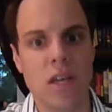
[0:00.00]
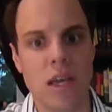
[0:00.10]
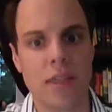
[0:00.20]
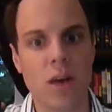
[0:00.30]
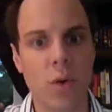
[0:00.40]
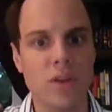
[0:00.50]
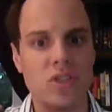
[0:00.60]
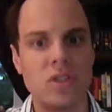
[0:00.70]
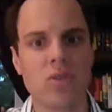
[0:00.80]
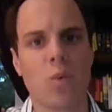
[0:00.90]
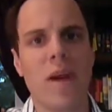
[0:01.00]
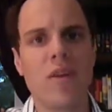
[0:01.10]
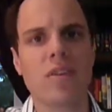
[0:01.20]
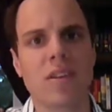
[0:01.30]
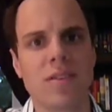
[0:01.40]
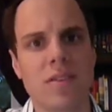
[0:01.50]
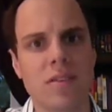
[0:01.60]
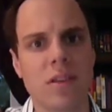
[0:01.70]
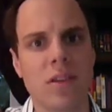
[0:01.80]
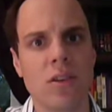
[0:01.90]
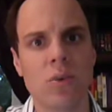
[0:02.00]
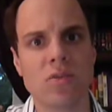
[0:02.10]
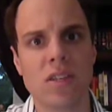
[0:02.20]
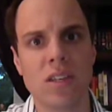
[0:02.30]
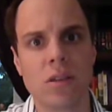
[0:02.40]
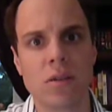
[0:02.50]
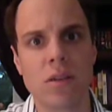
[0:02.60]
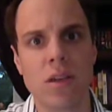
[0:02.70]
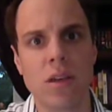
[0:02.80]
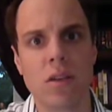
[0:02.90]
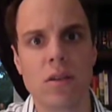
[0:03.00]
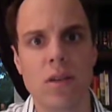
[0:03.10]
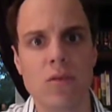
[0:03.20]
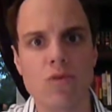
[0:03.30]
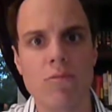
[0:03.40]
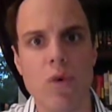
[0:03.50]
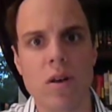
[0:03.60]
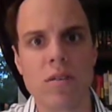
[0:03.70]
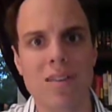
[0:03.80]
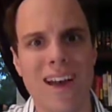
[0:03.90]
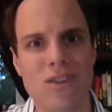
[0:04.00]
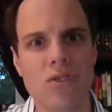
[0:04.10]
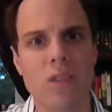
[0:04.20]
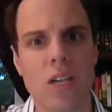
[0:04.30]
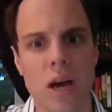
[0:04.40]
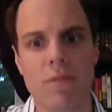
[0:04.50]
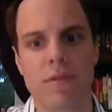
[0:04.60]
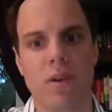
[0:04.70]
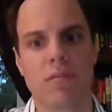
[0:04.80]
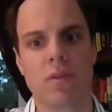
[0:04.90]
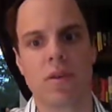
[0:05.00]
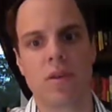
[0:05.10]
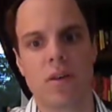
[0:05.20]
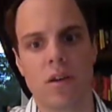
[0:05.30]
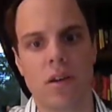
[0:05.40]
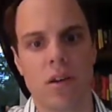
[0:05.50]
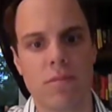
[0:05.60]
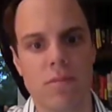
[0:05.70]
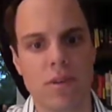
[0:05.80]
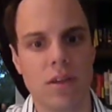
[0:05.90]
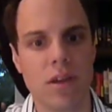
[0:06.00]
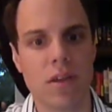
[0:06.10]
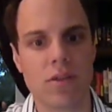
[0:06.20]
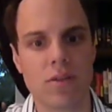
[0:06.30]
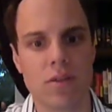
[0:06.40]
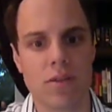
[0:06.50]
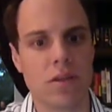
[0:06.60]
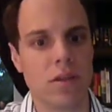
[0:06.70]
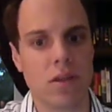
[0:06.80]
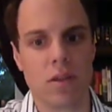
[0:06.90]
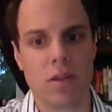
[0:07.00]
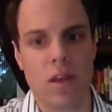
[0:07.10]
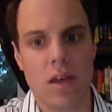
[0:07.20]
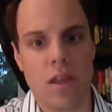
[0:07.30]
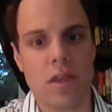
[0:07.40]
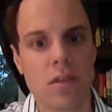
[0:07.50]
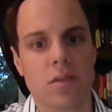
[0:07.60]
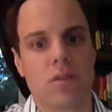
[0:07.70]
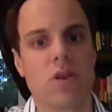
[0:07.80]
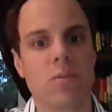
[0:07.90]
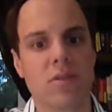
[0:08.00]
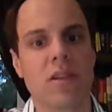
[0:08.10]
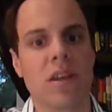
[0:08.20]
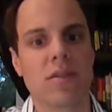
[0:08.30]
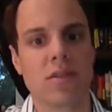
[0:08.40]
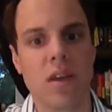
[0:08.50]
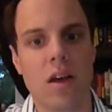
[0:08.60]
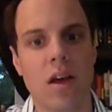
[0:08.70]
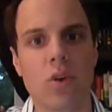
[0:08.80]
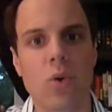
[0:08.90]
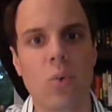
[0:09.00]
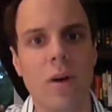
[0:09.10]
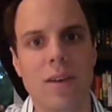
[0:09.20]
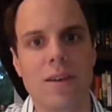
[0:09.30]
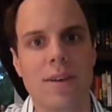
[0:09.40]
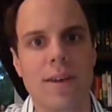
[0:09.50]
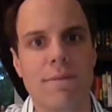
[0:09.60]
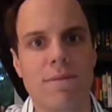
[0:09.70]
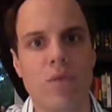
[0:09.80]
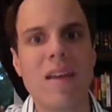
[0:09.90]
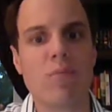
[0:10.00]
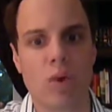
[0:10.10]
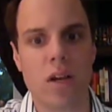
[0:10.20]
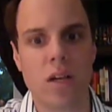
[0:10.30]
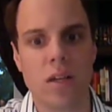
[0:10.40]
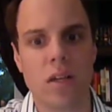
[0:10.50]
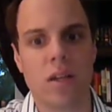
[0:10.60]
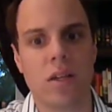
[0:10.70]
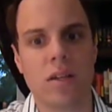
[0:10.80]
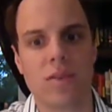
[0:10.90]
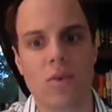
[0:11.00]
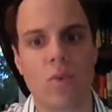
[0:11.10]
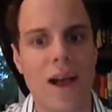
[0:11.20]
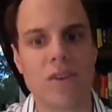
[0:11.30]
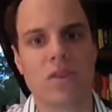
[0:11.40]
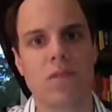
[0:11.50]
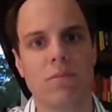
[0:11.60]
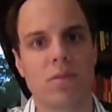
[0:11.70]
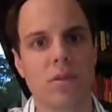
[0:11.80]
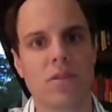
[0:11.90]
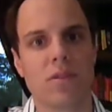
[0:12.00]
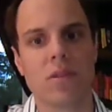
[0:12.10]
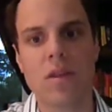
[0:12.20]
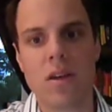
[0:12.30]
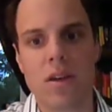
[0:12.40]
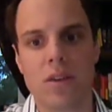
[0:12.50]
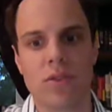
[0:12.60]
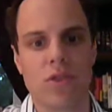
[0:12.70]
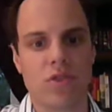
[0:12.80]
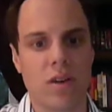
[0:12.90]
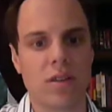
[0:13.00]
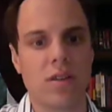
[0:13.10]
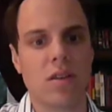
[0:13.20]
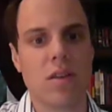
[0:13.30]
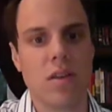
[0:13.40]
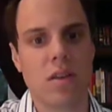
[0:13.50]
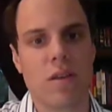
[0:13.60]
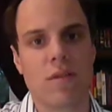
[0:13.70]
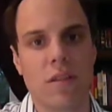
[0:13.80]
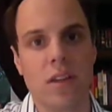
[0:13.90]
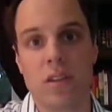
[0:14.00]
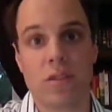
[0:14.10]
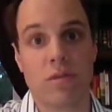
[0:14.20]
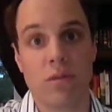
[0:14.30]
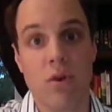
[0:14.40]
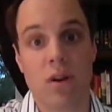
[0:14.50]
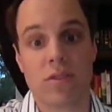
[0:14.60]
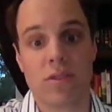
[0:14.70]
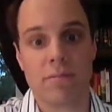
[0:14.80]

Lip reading: And that question is, where does the CEO's guilt and remorse actually come from? In this circumstance, under what framework is a rational person constructing their feelings of remorse?